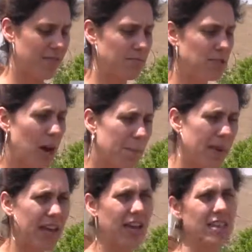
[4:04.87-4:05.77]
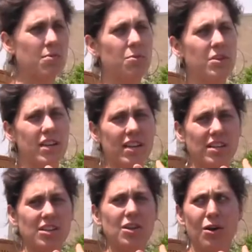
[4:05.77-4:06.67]
from dumping and then
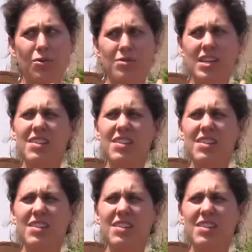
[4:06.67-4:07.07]
putting, you know,